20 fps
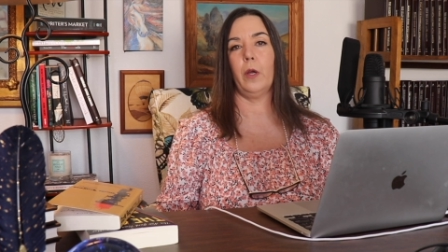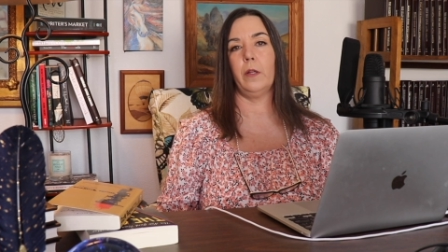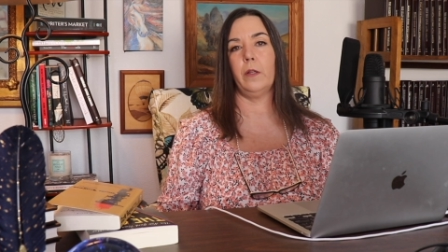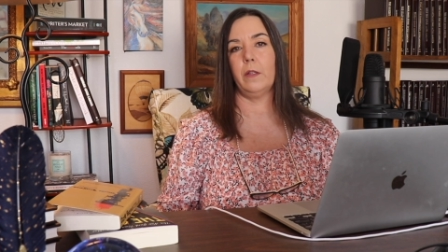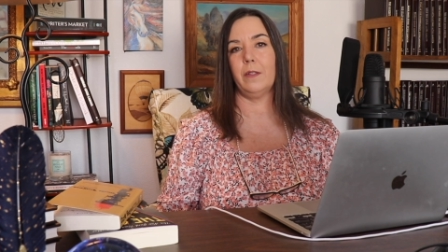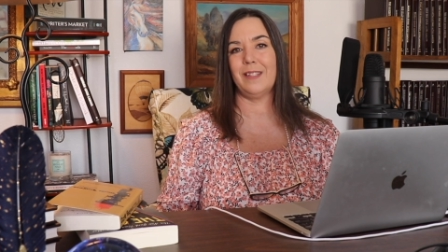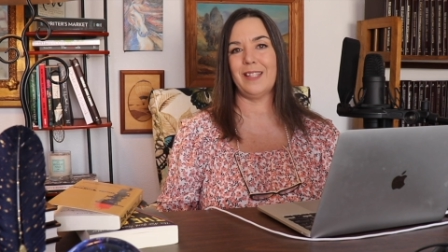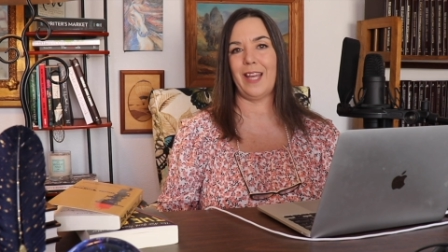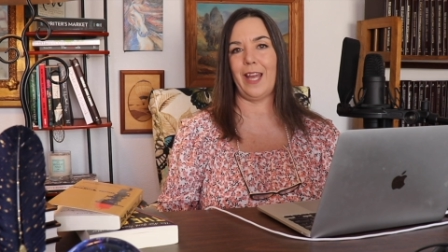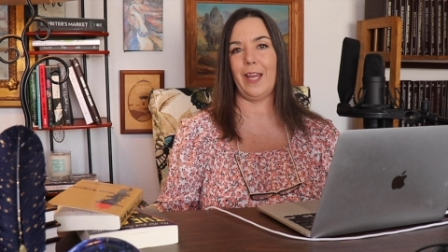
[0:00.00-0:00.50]
in
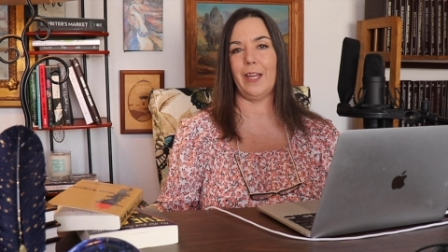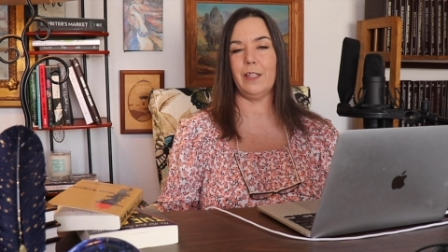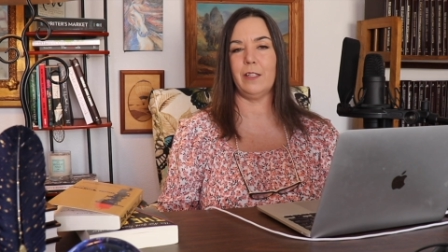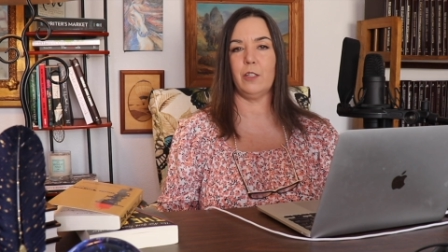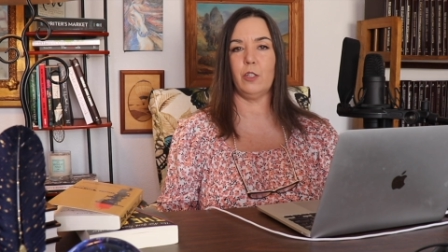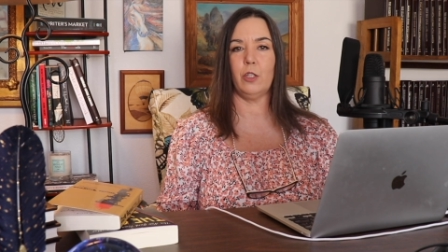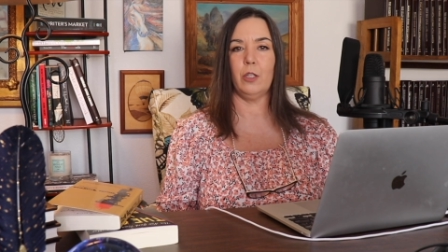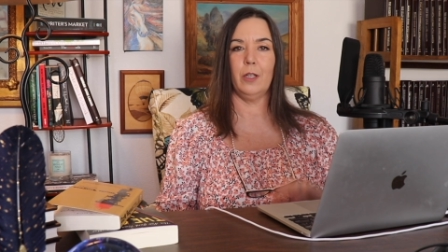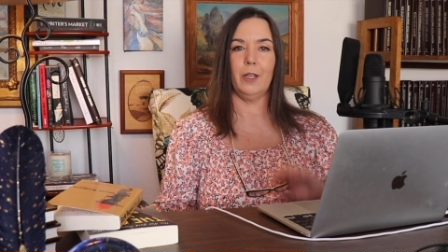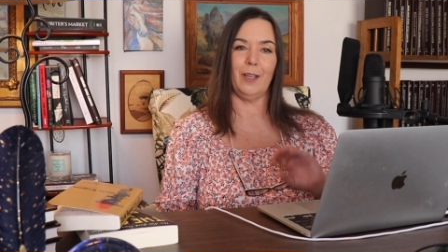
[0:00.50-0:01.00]
this
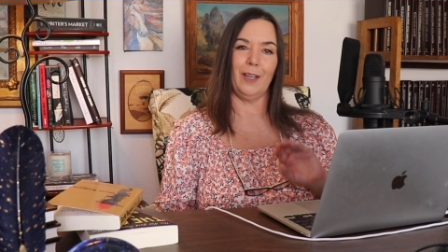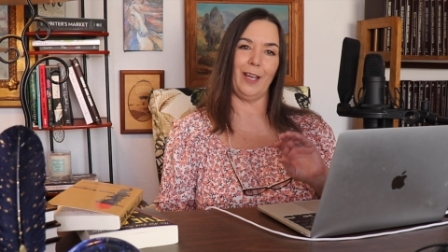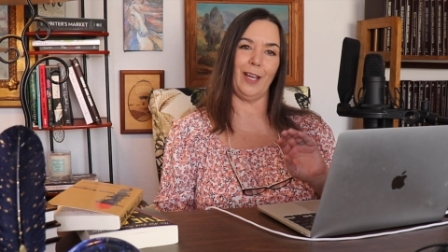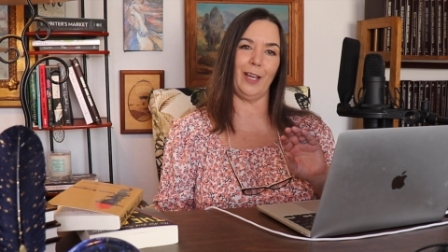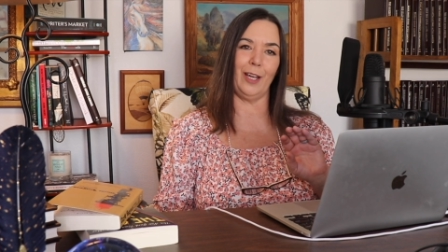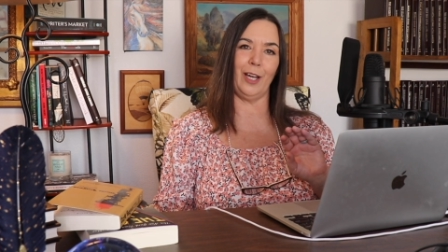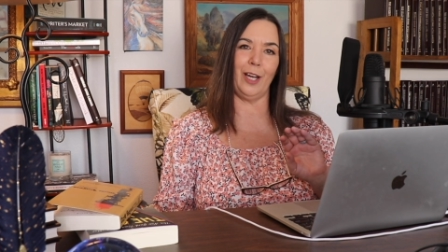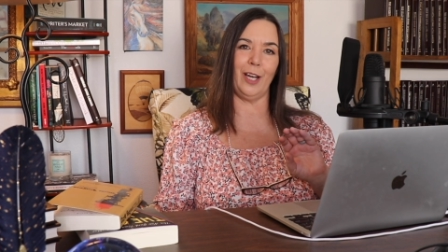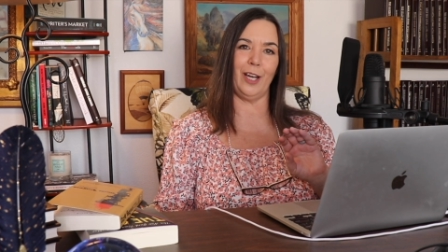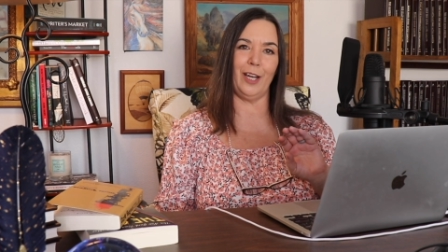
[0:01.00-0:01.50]
case,
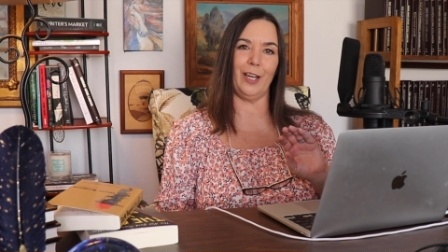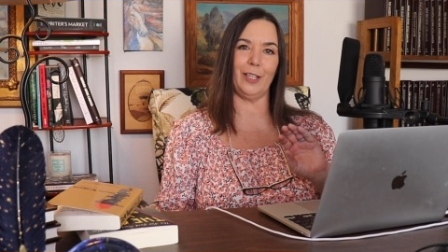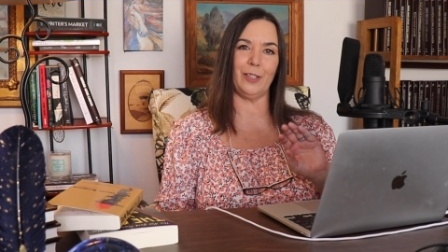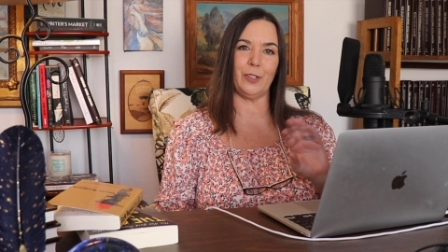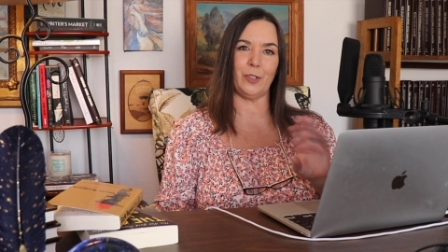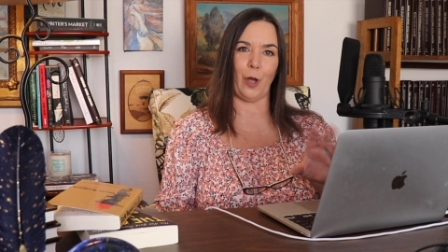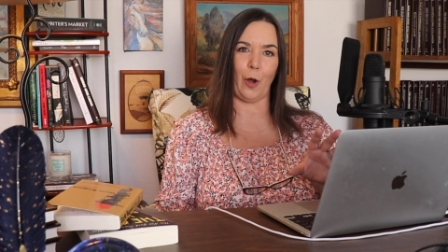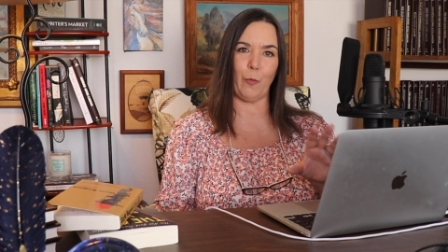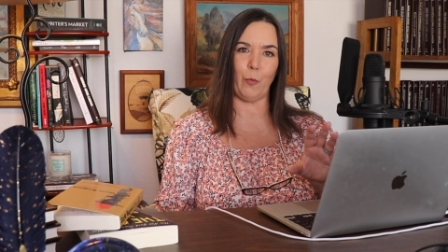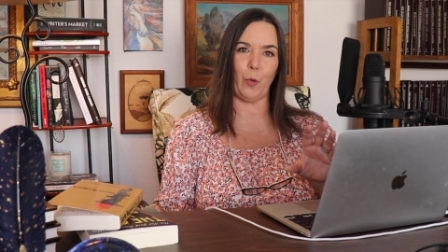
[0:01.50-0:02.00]
uh,
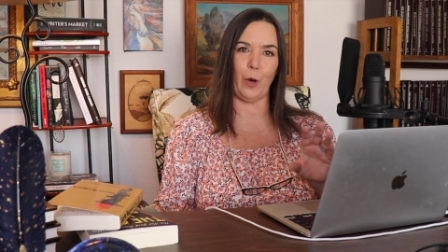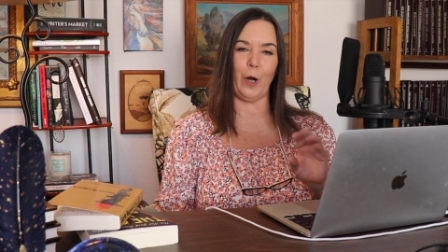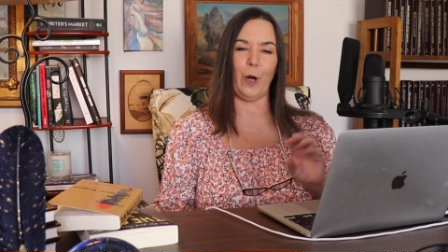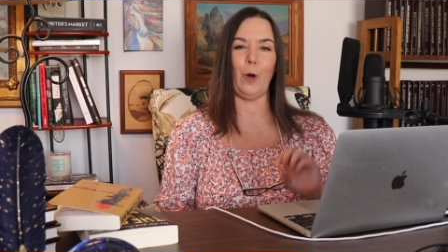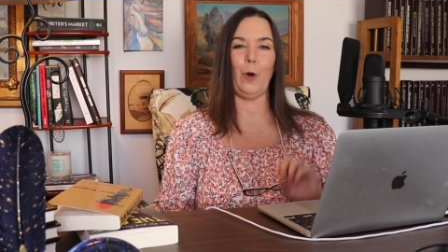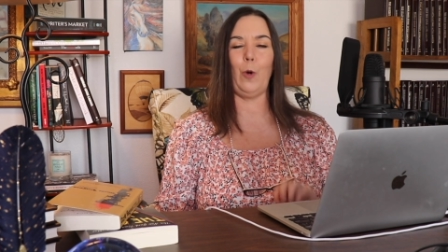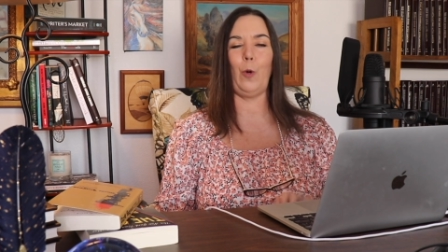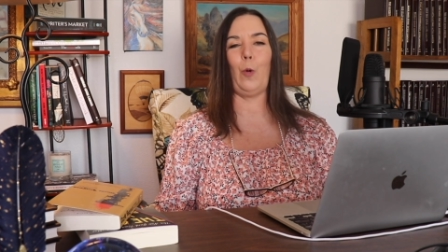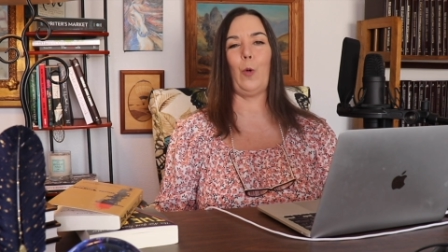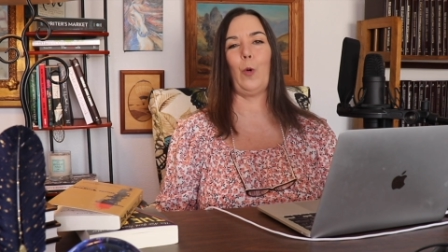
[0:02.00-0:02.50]

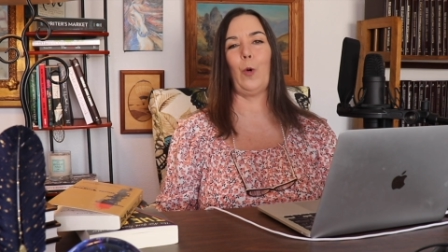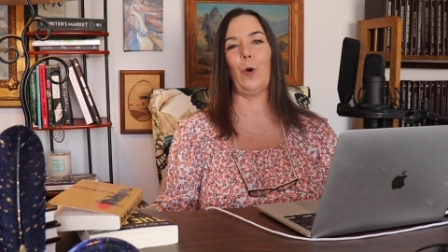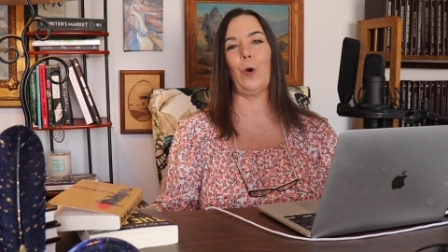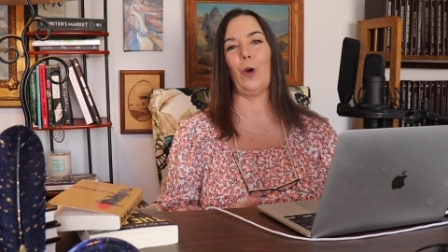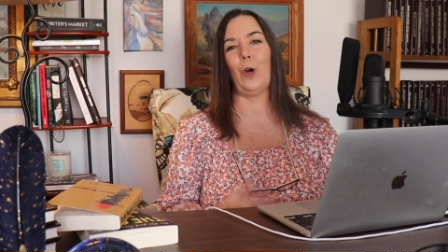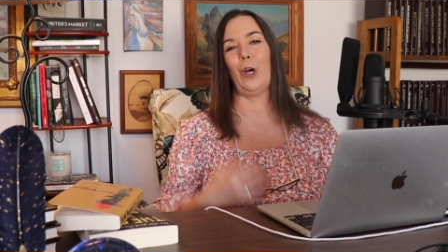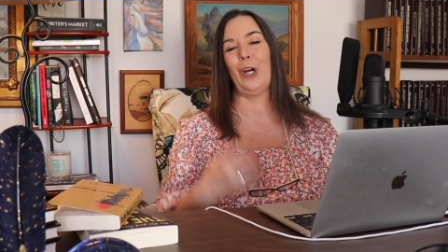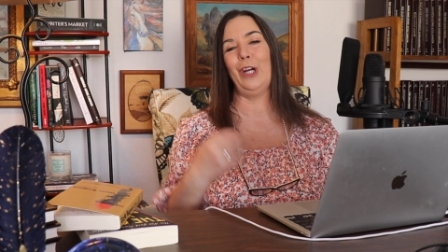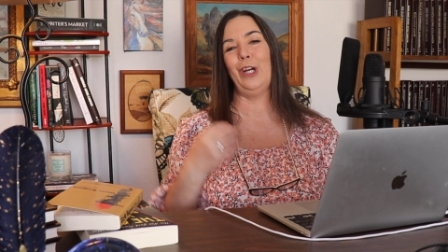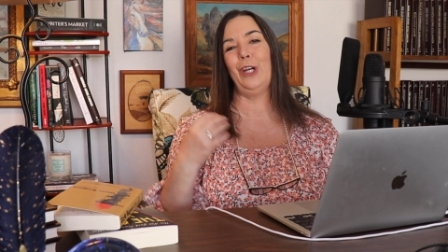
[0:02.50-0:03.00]
software
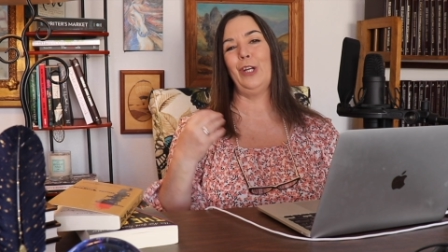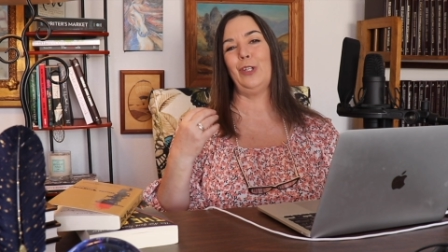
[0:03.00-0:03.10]
or